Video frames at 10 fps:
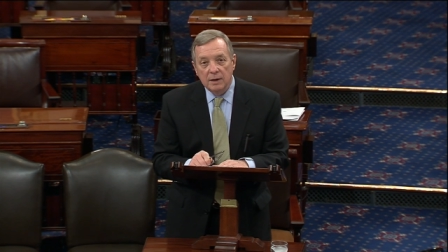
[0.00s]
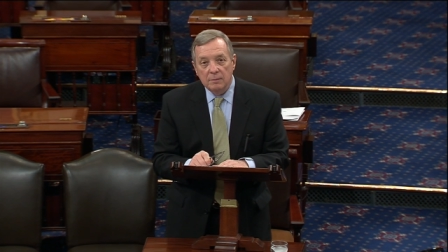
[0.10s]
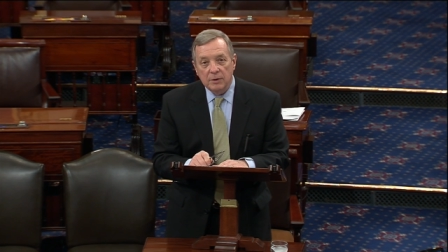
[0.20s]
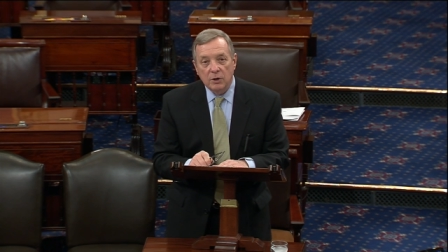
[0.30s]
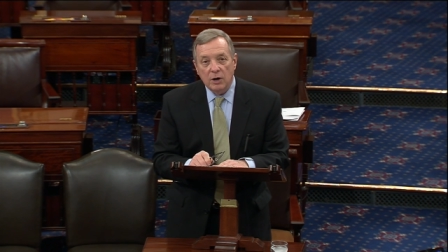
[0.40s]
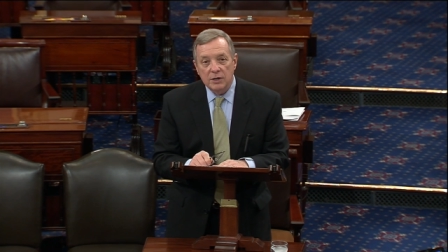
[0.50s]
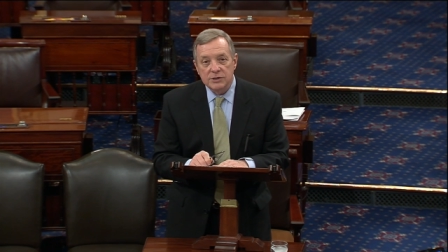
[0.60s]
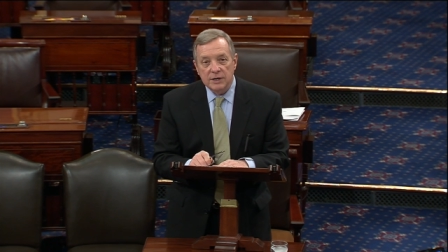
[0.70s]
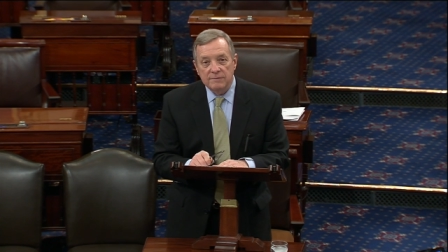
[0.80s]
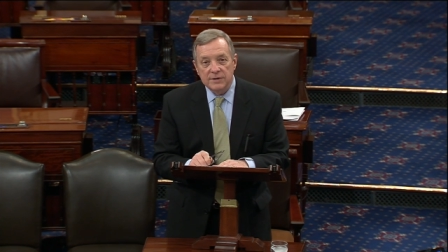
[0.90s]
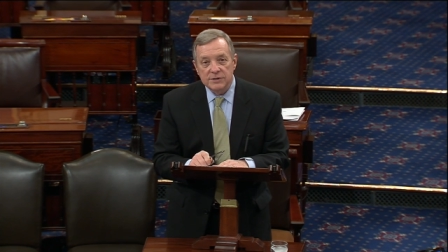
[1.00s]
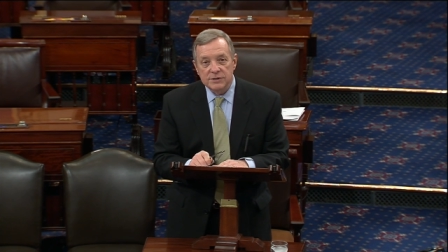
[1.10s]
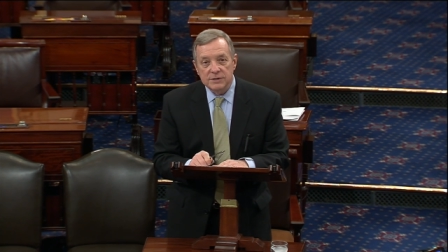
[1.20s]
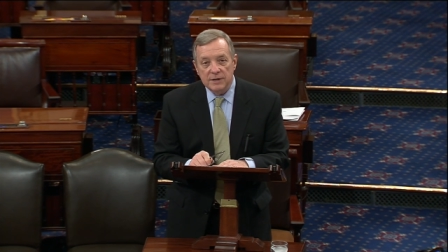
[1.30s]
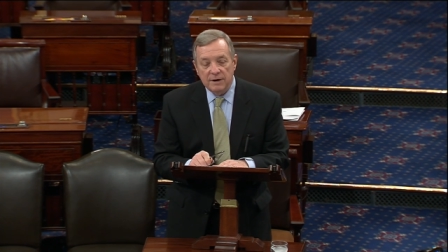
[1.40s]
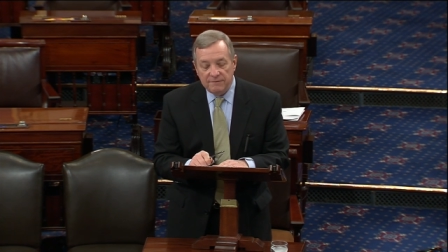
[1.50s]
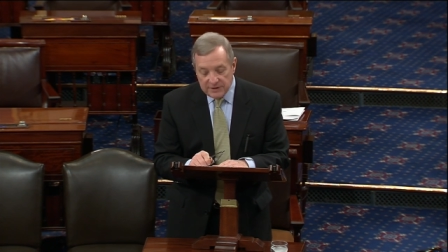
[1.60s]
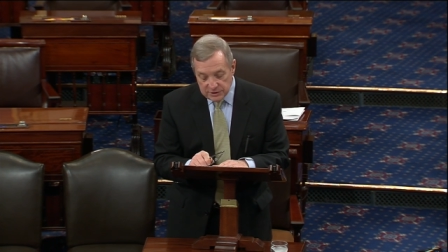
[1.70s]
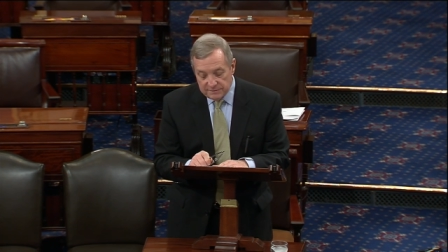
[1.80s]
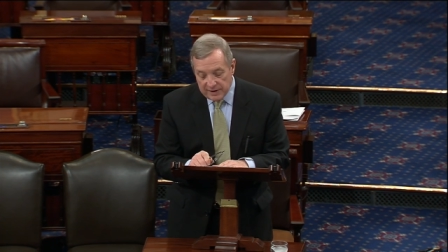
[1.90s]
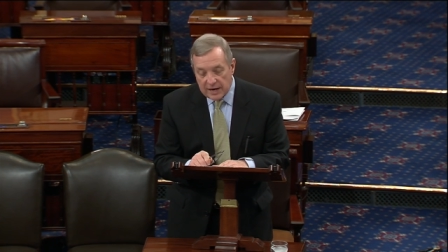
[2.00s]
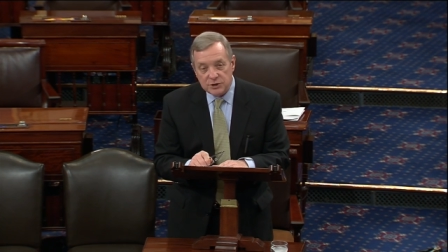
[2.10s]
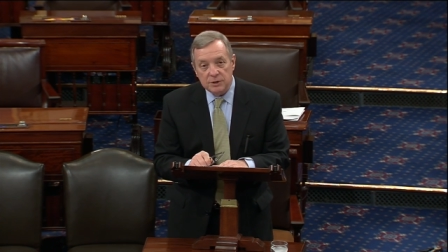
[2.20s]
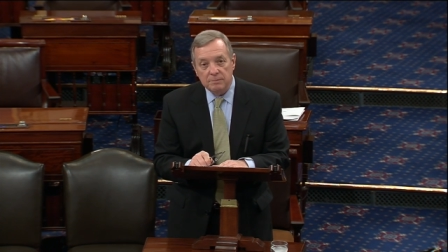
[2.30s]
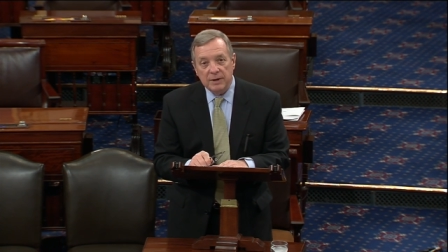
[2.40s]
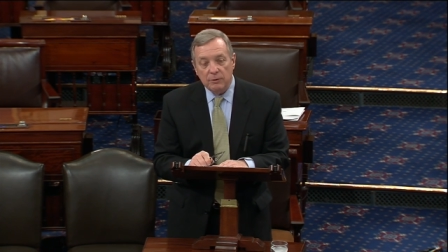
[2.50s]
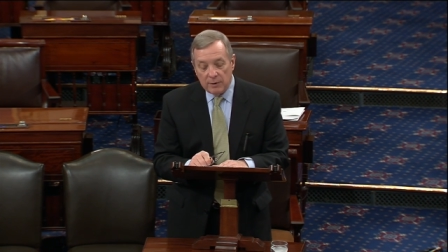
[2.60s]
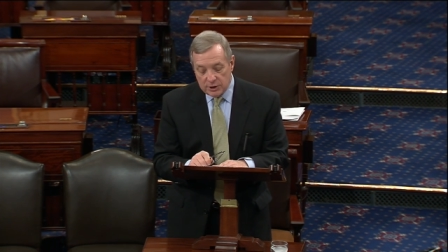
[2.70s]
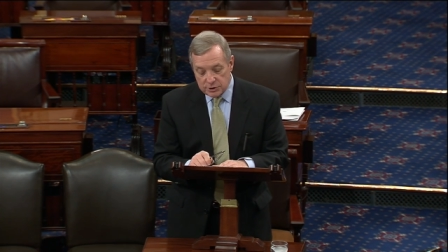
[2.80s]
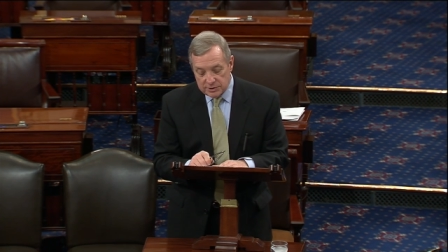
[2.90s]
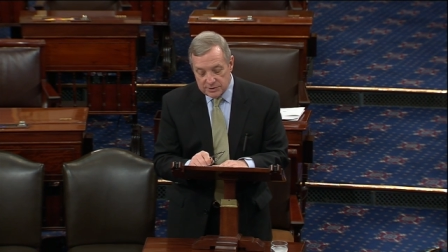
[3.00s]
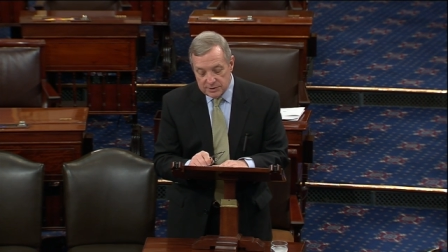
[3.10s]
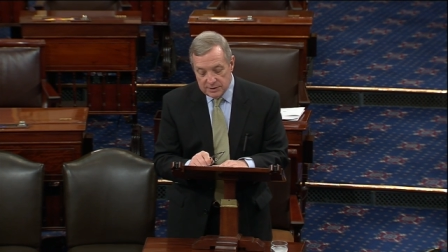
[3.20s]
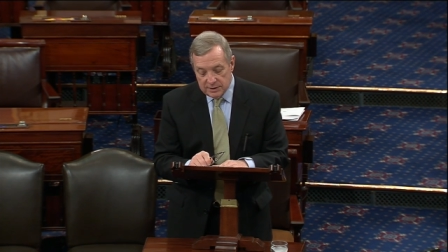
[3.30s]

because of this offensive action by the Russians.